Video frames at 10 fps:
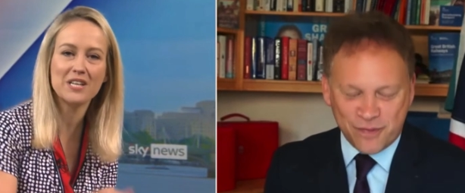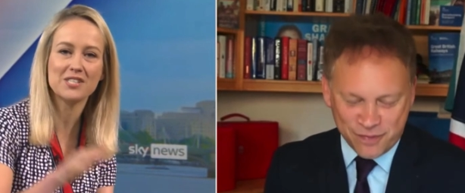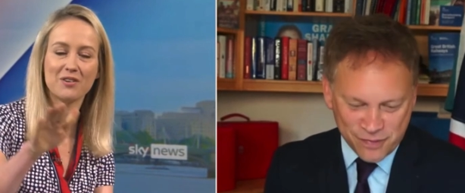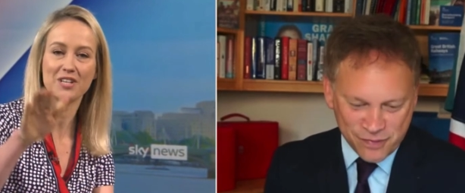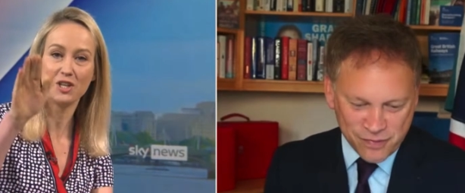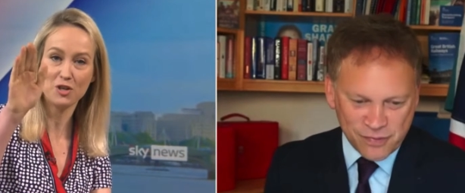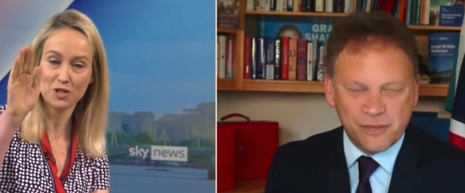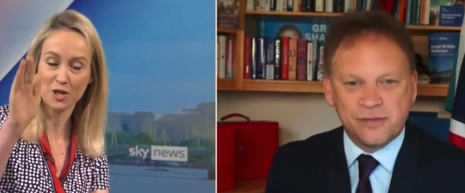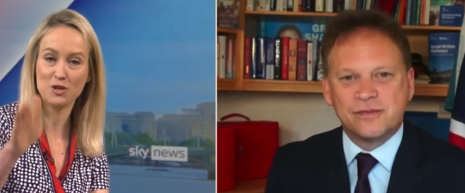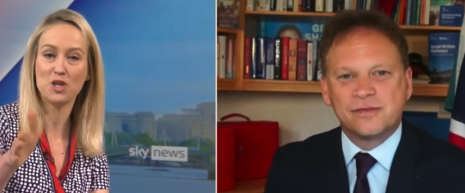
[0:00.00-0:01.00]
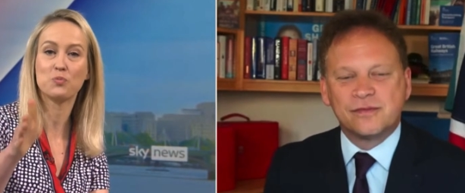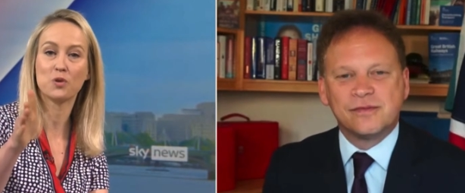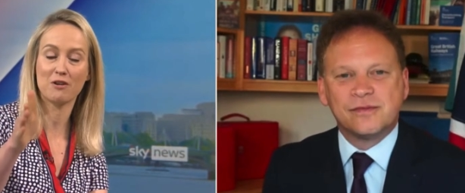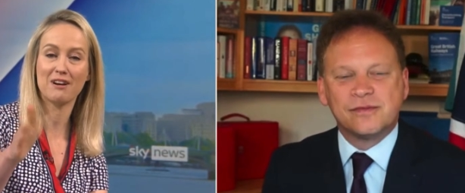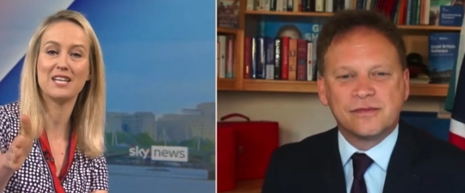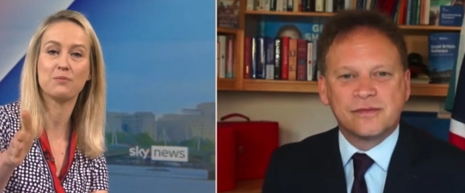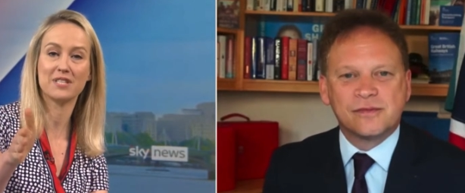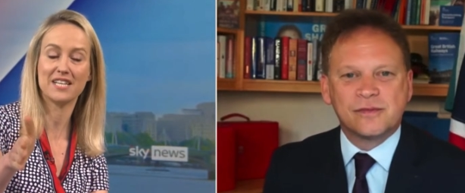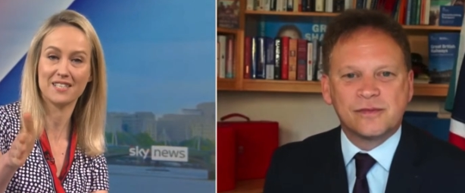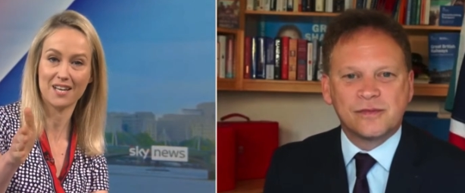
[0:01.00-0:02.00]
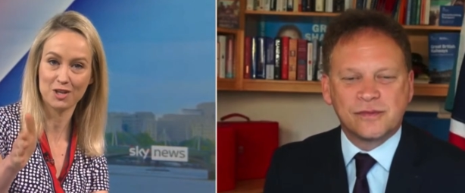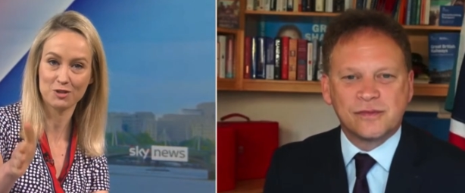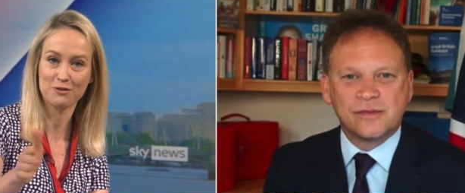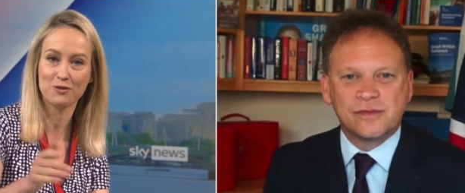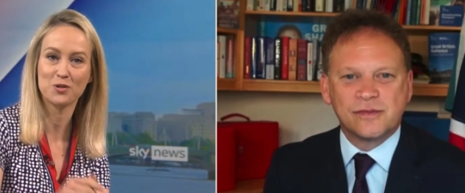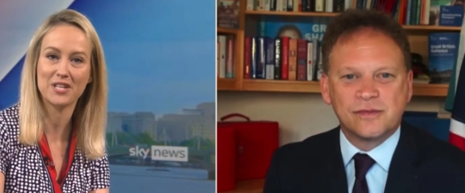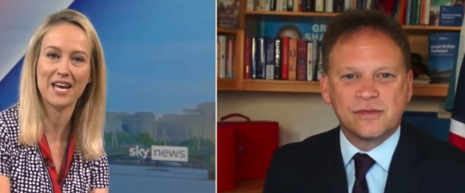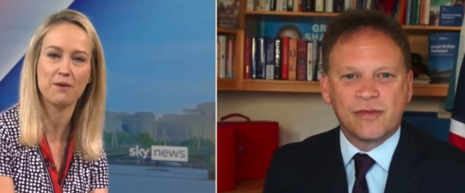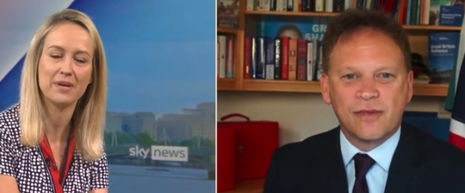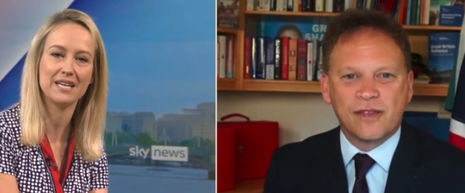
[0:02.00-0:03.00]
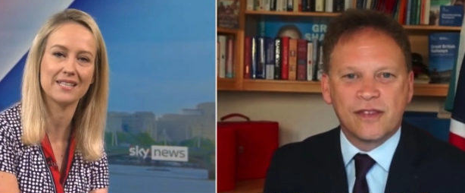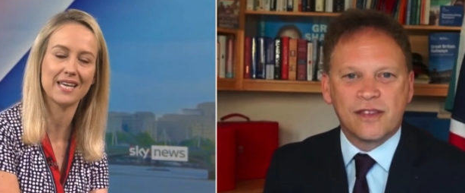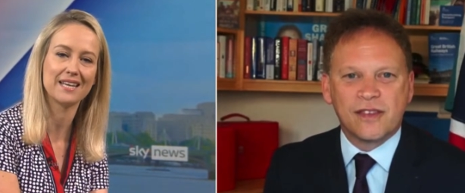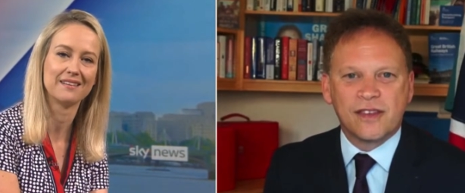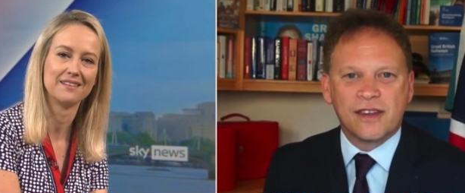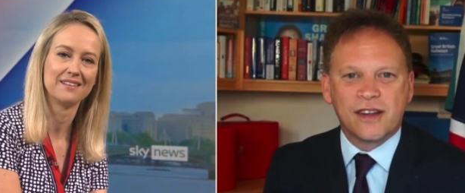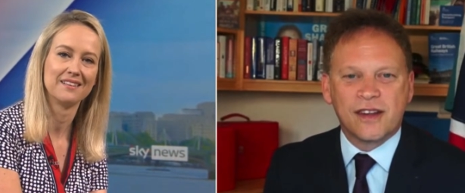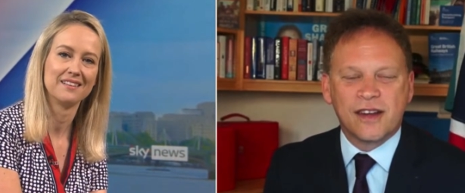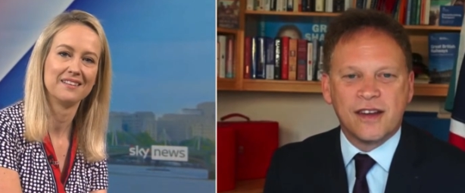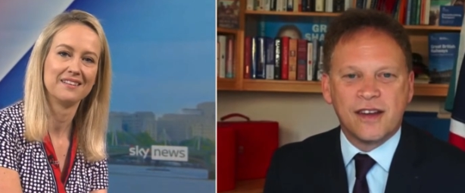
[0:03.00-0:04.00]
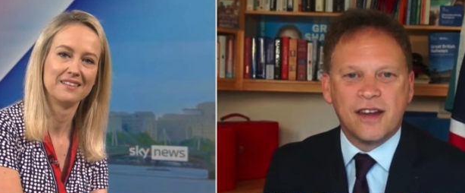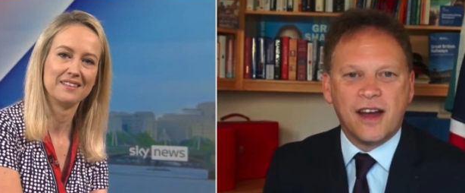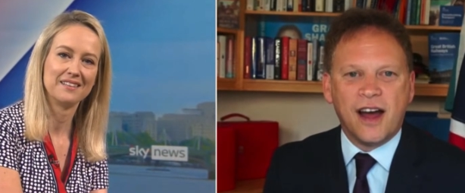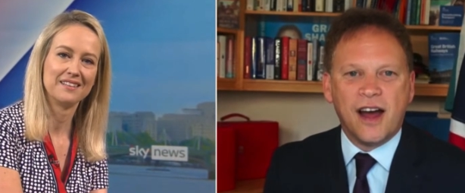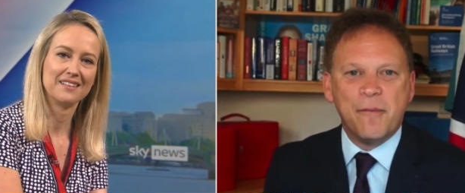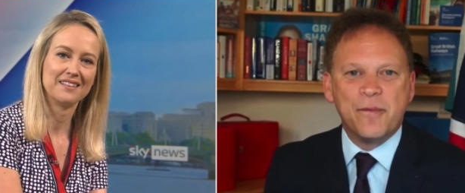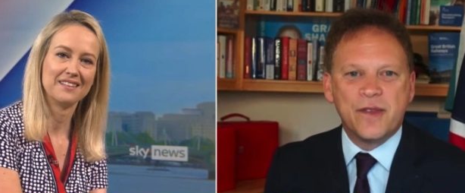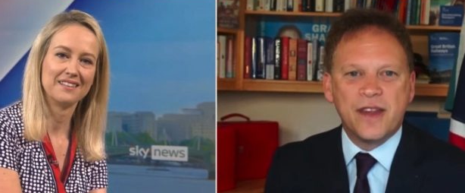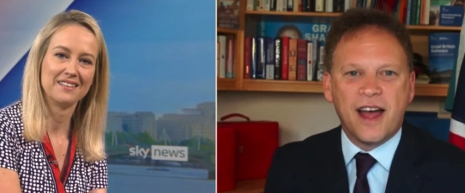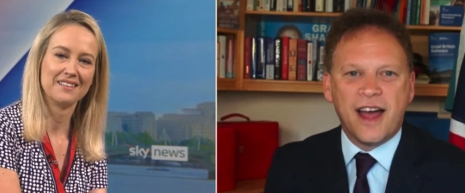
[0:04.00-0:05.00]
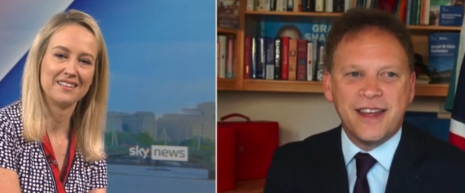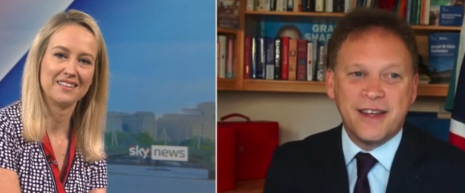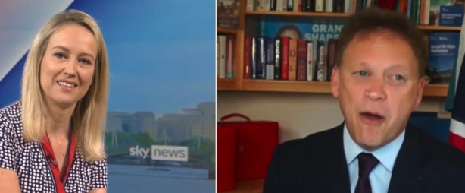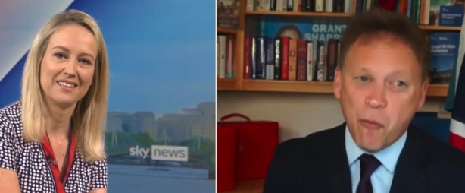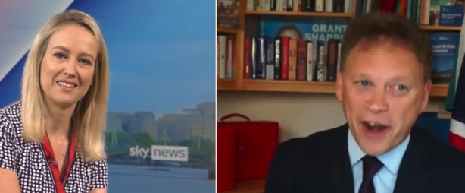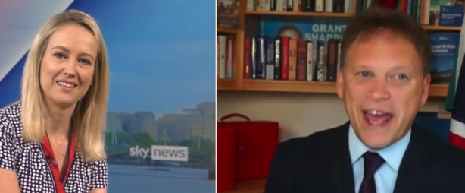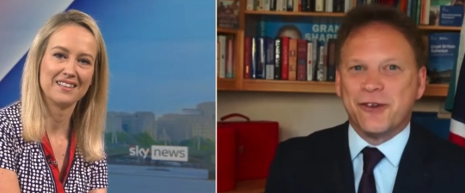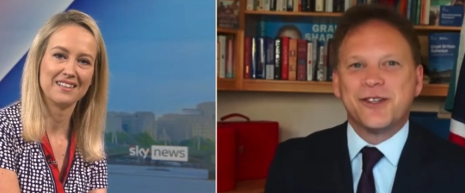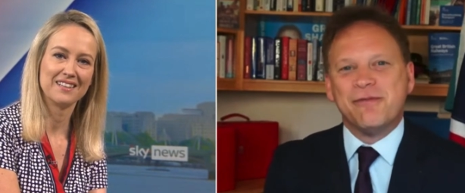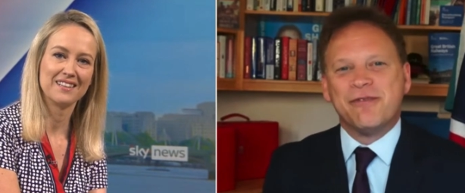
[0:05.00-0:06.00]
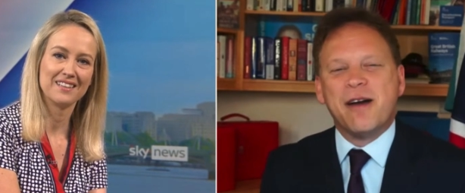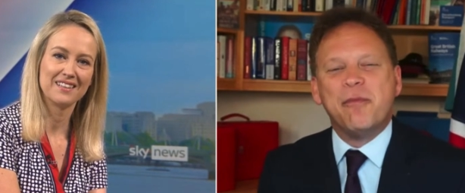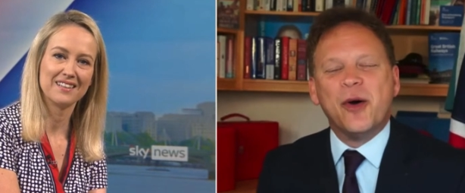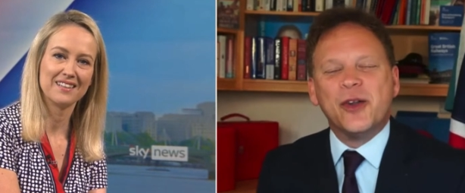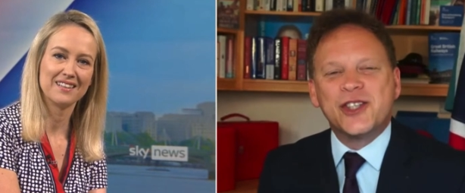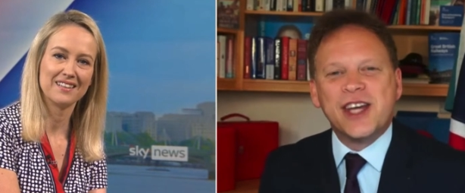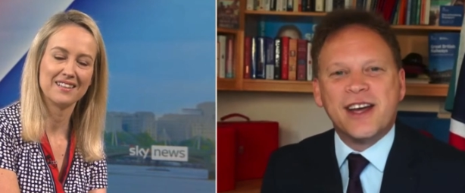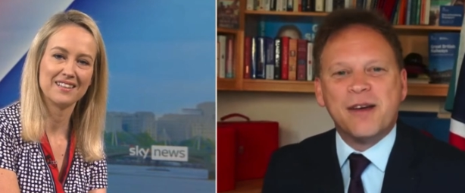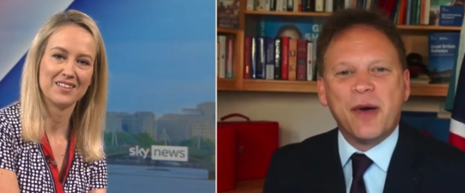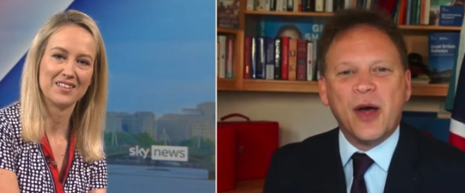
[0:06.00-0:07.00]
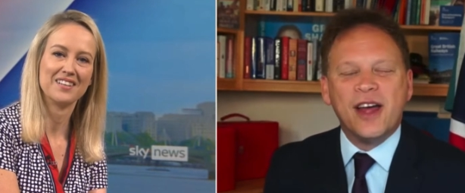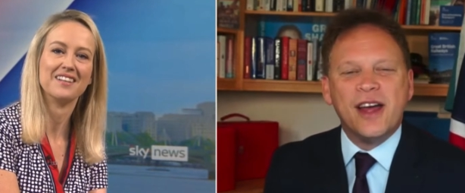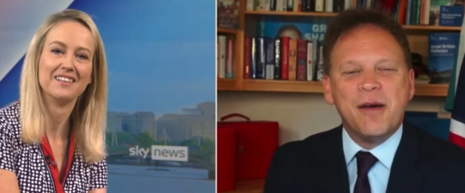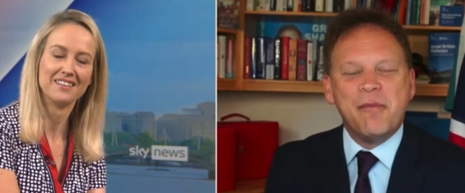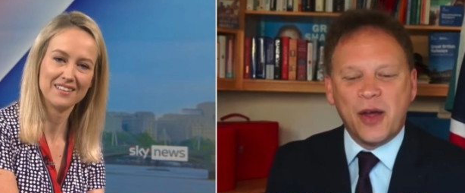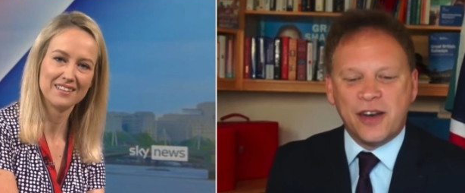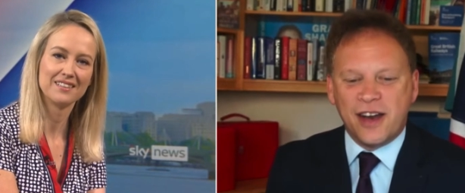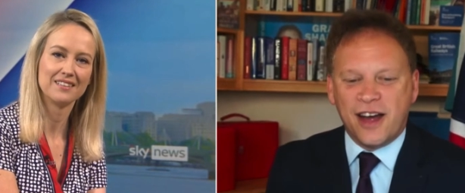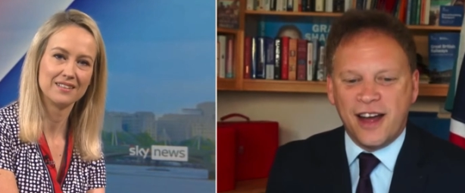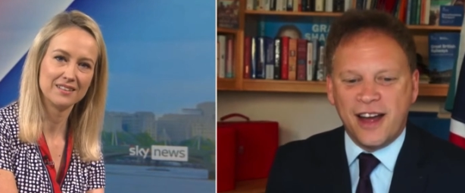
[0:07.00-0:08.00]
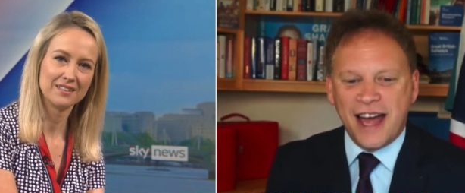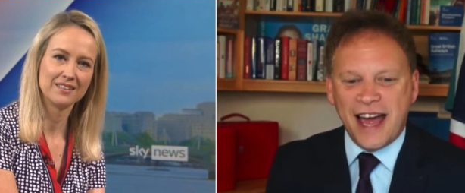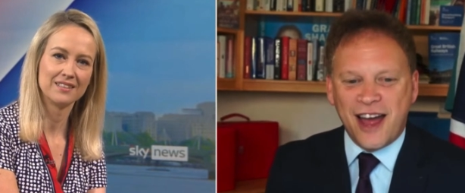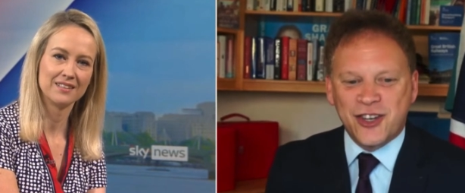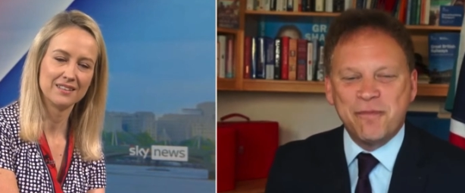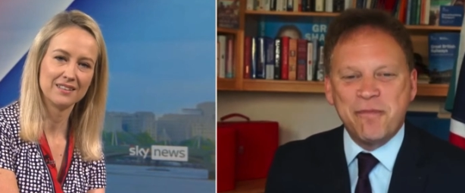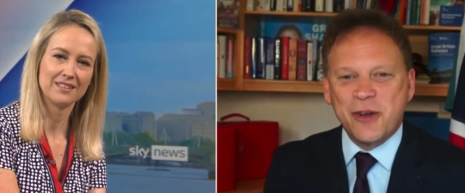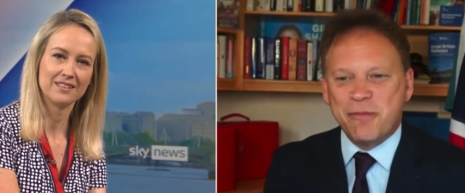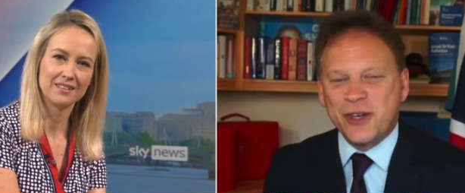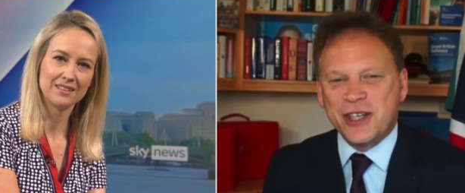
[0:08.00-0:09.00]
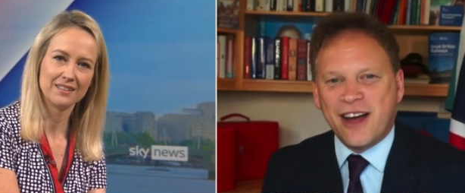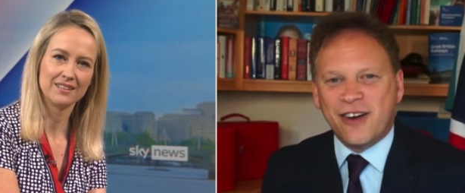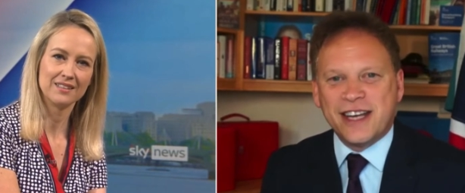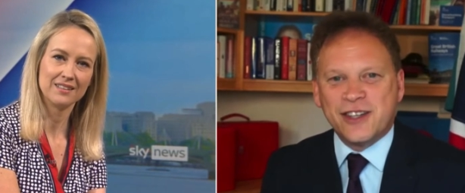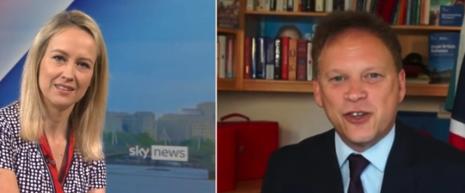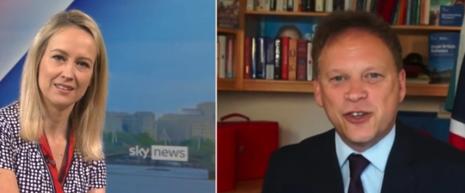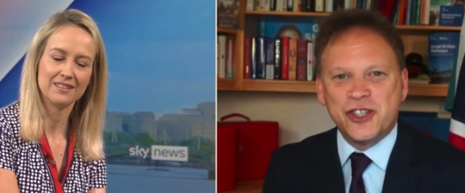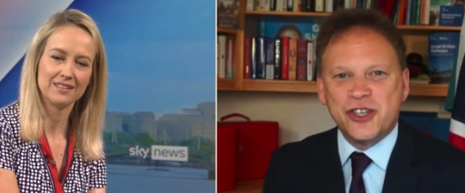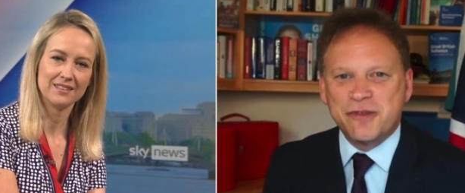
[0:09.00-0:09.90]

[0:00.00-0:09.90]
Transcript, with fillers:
Speaker 1: wait, sorry. You so you correctly predicted 148 MPs again
Speaker 2: um, one out in fact but uh, but but uh, i should point out it's not